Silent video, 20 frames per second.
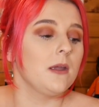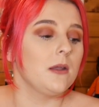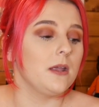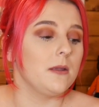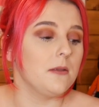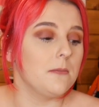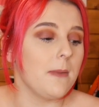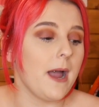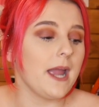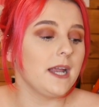
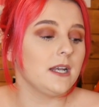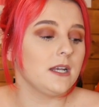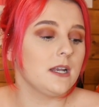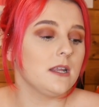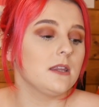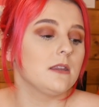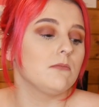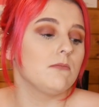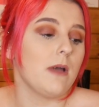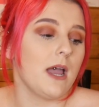The
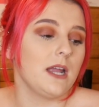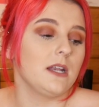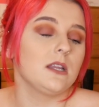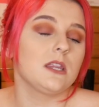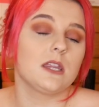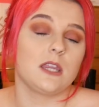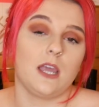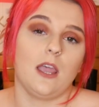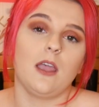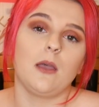main
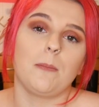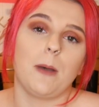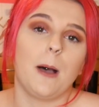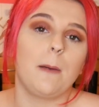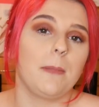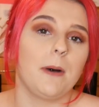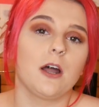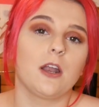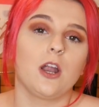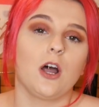thing about
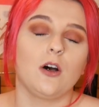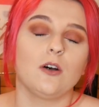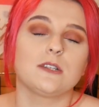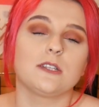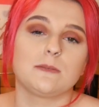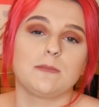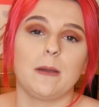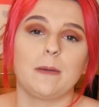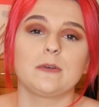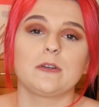buttonholes
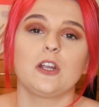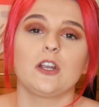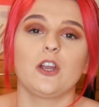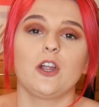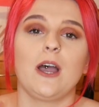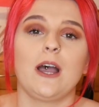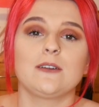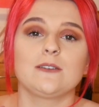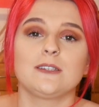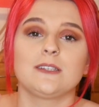is people don't know
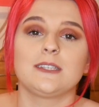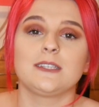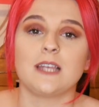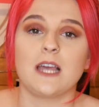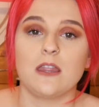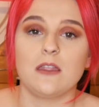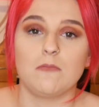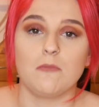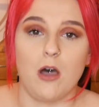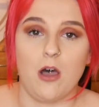how to
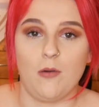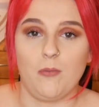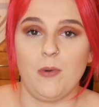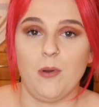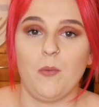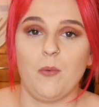set them up,